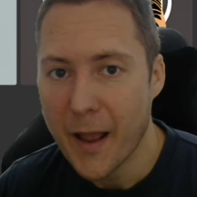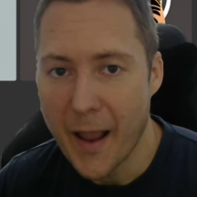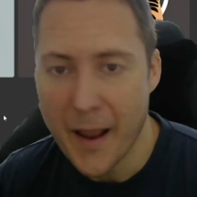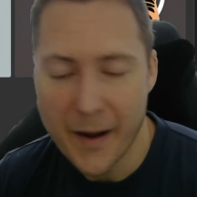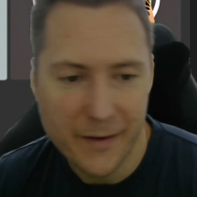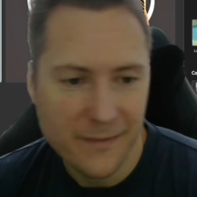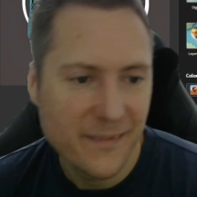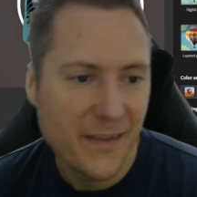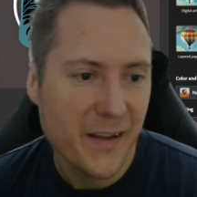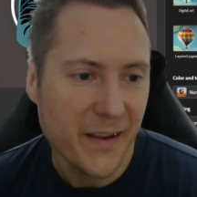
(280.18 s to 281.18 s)
And
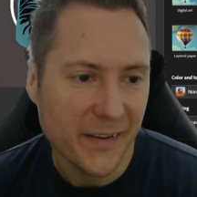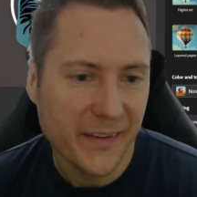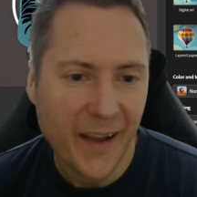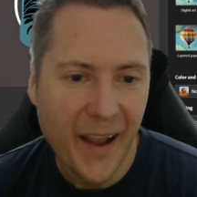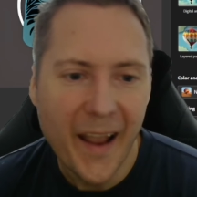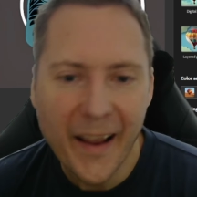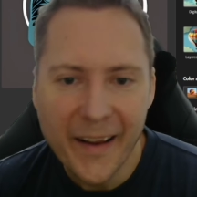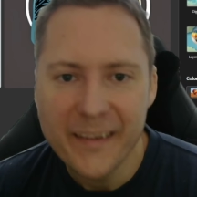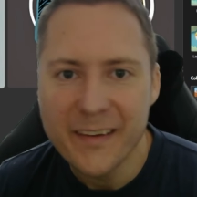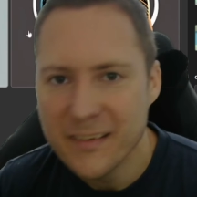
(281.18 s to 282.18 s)
it
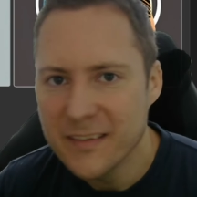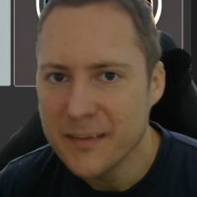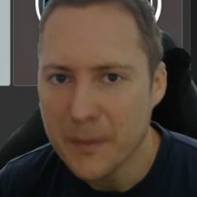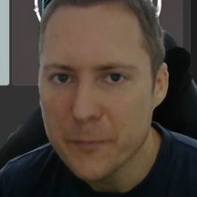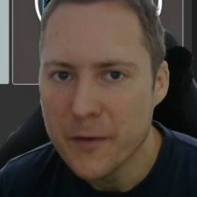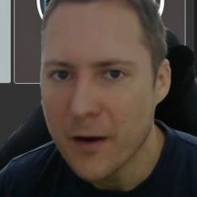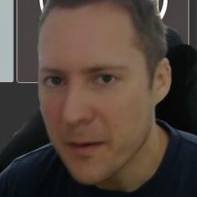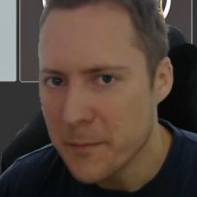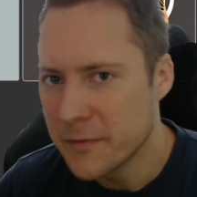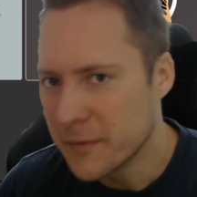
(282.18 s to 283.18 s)
can
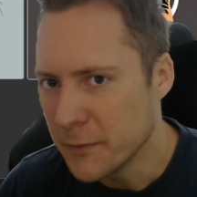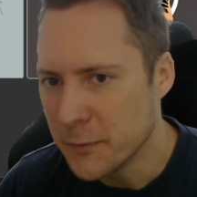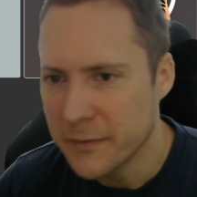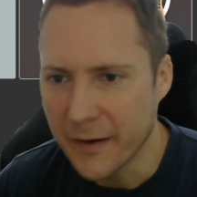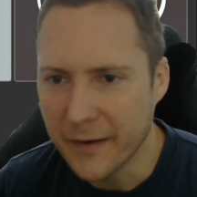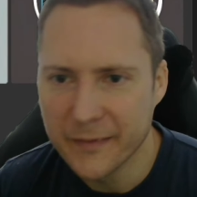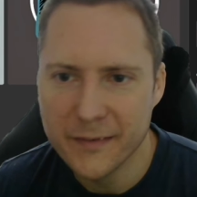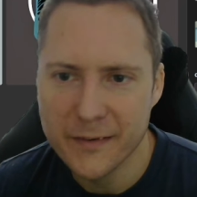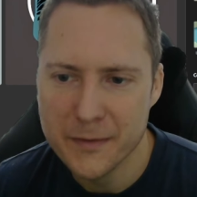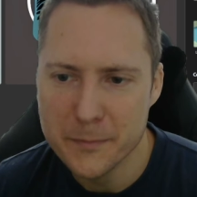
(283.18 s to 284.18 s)
sometimes do
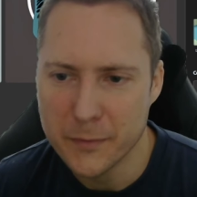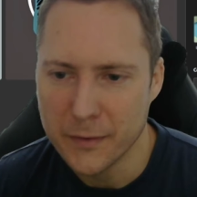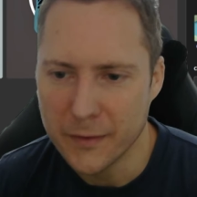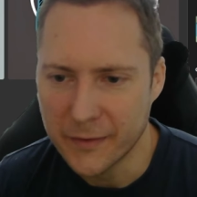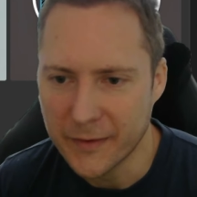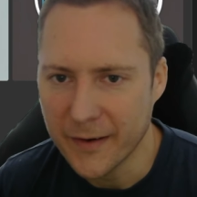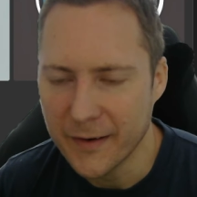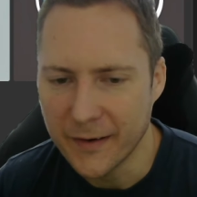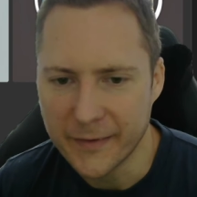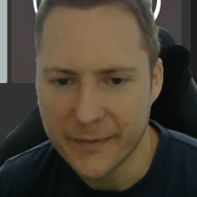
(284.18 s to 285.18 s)
text, but again,
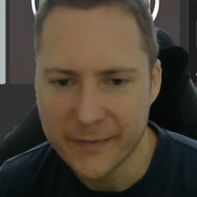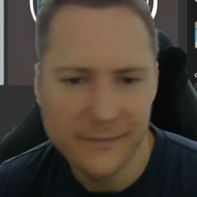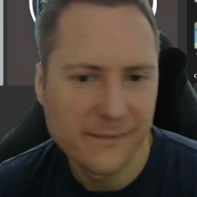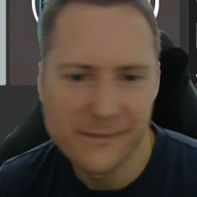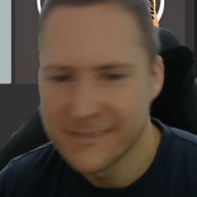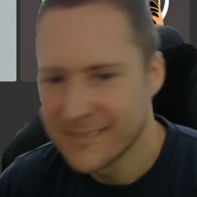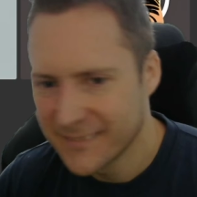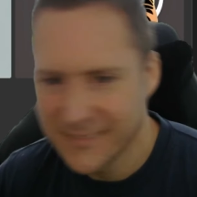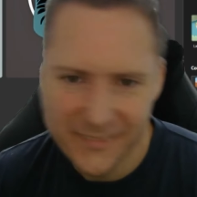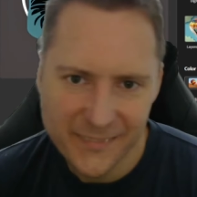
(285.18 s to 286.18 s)
like,
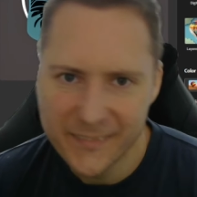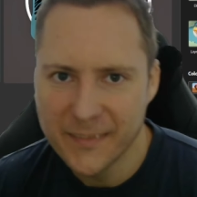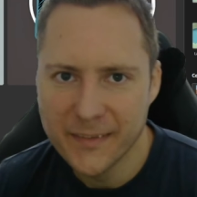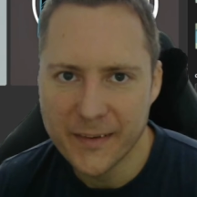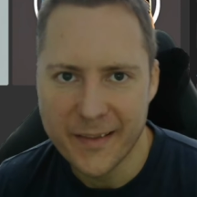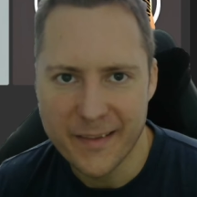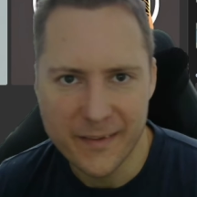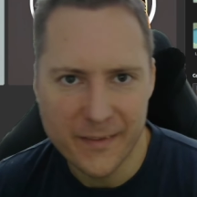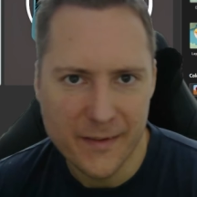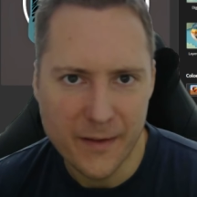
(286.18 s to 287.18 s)

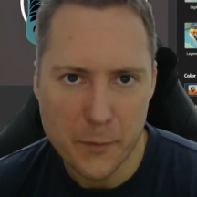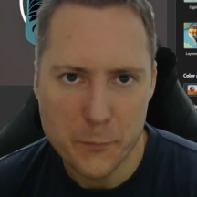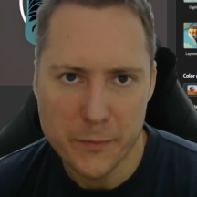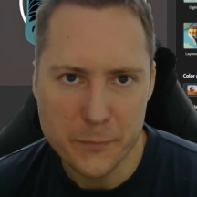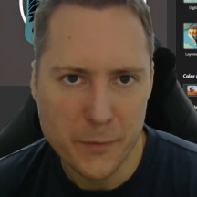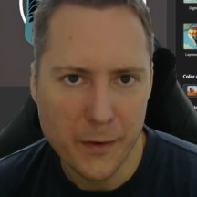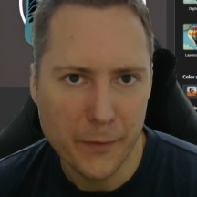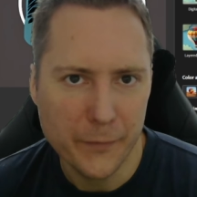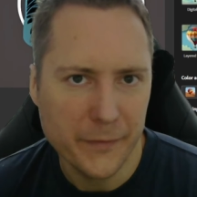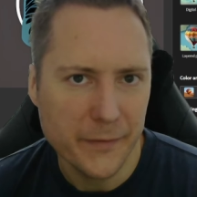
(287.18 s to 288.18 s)
I wouldn't rely
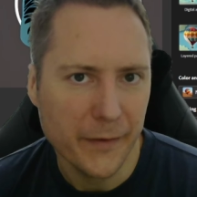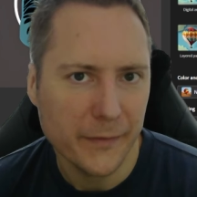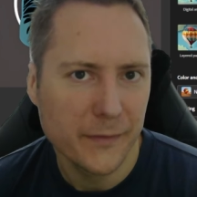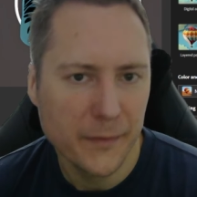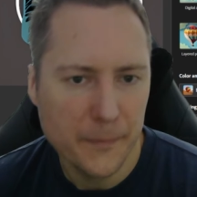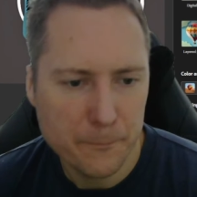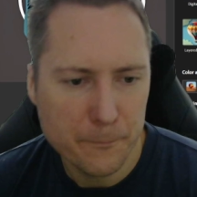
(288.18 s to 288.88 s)
on the text.